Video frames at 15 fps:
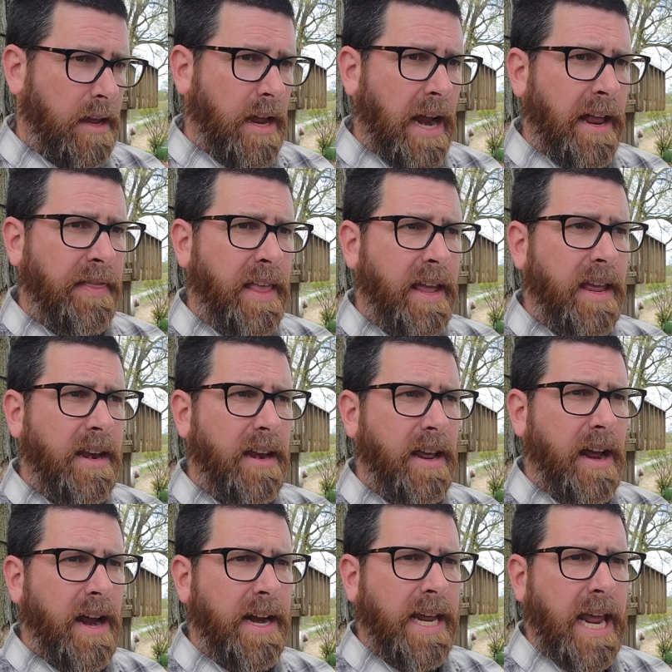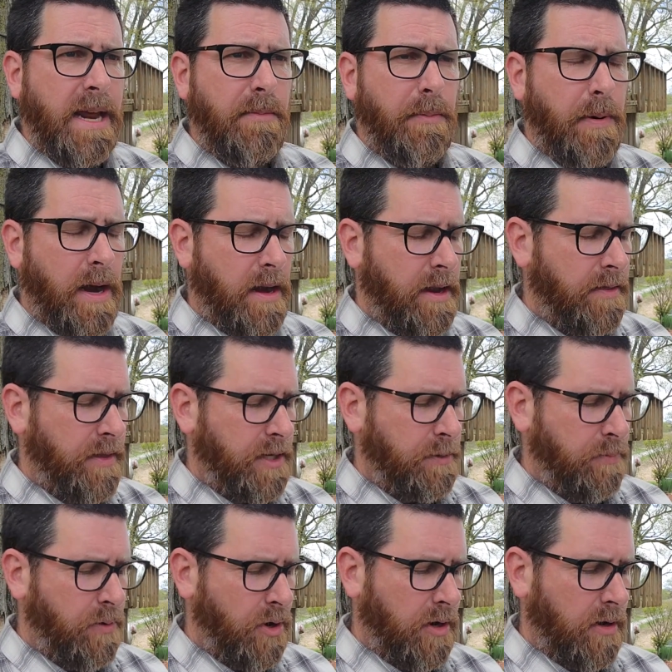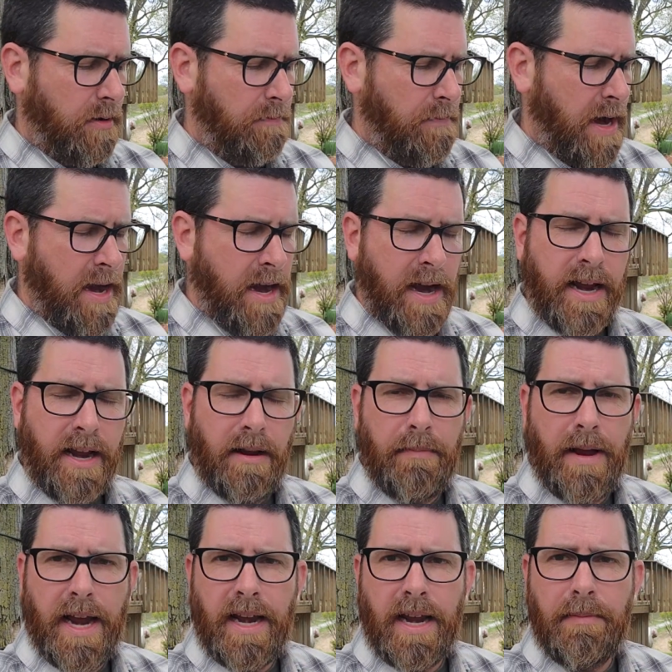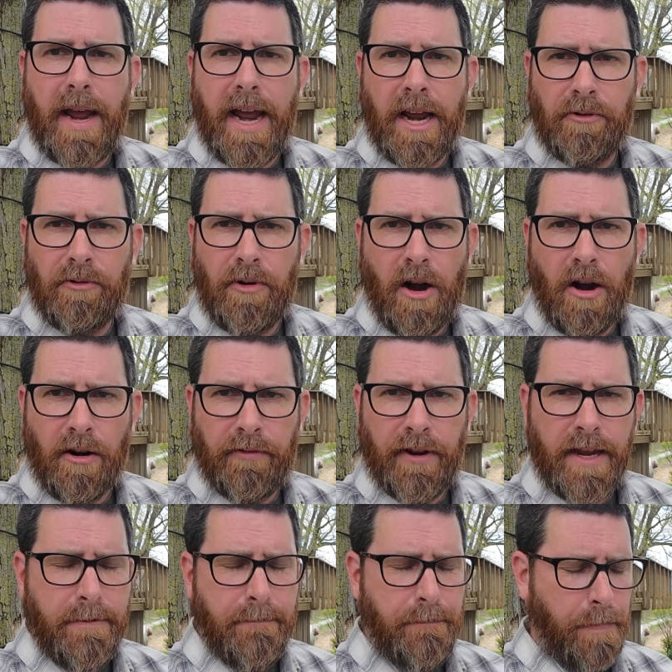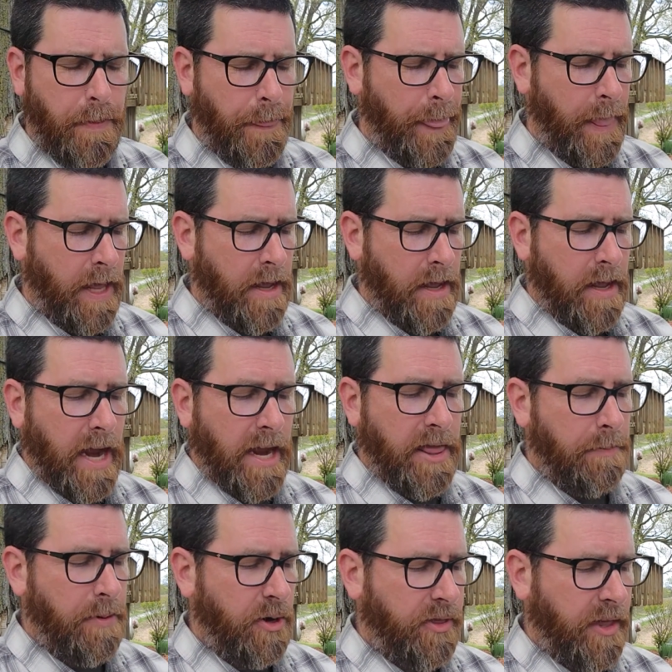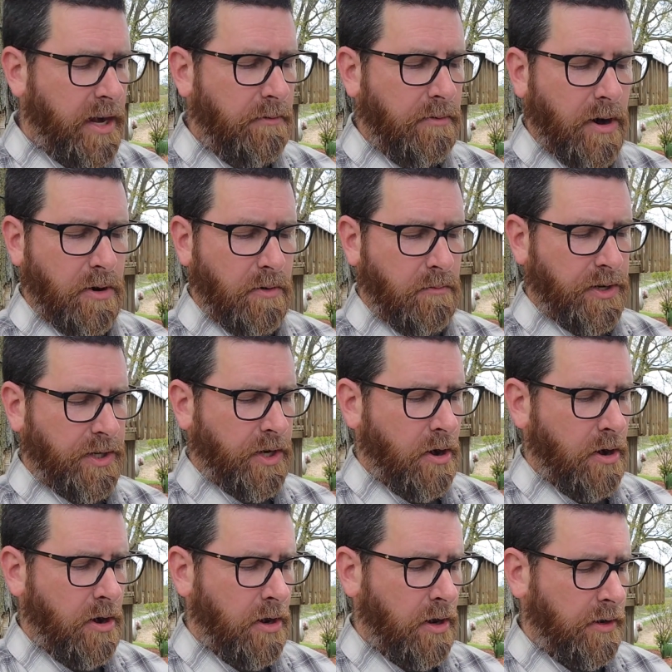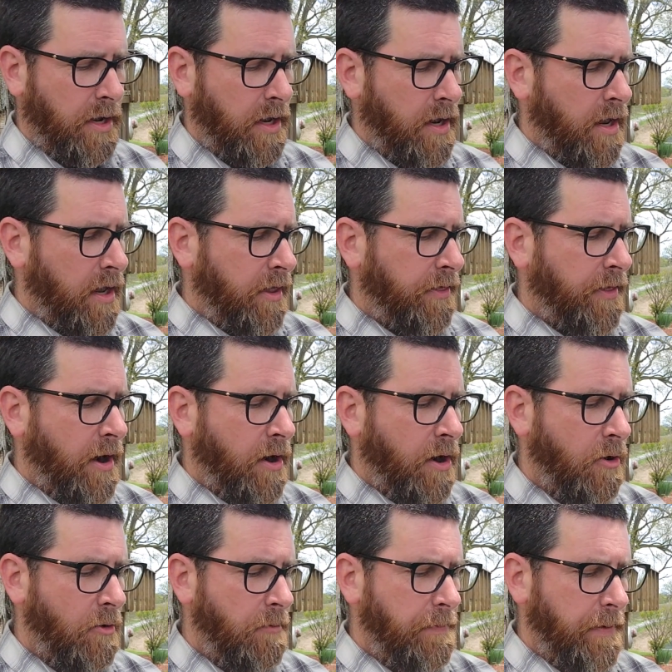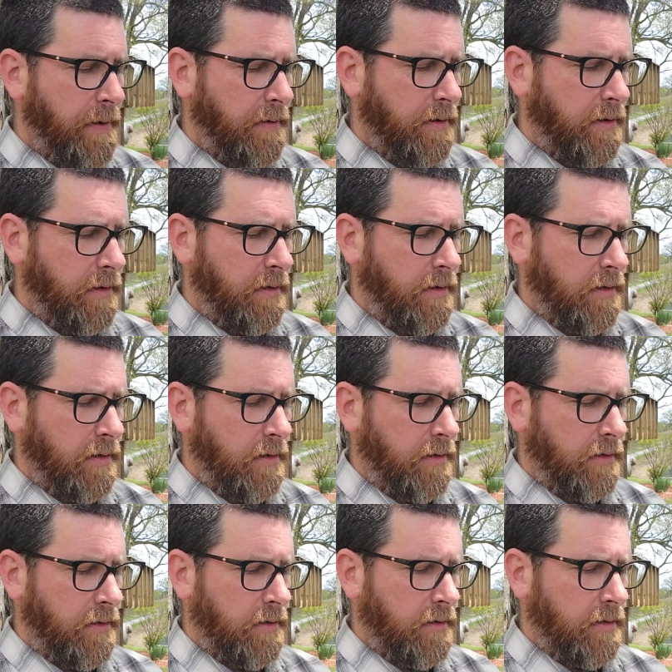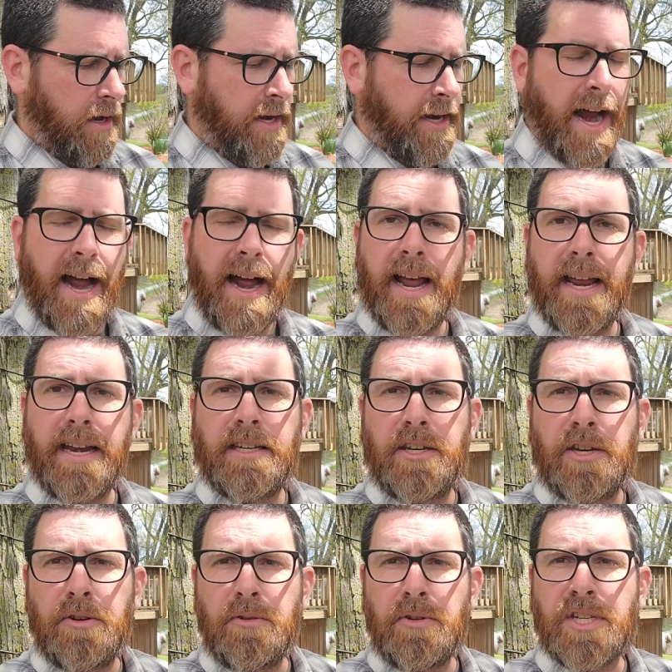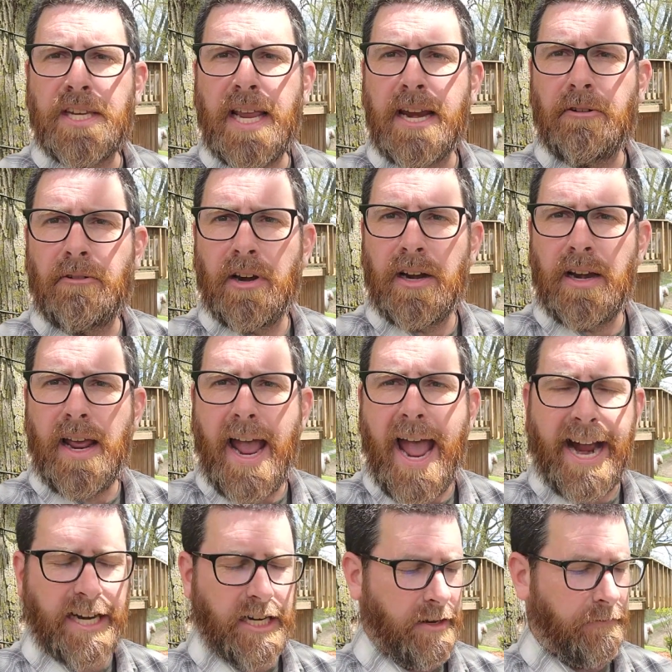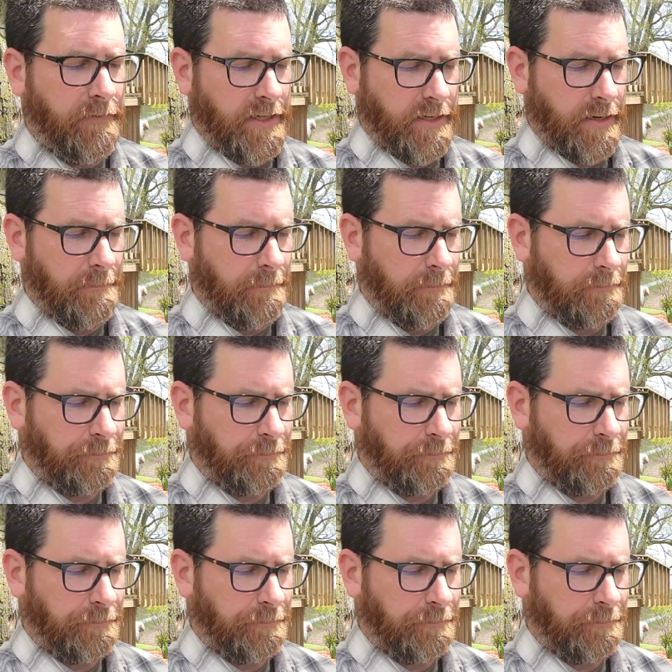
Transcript: And then I came upon this book by a man named Andrew Harvey. And the book that he wrote was called The Hope, A Guide to Sacred Activism.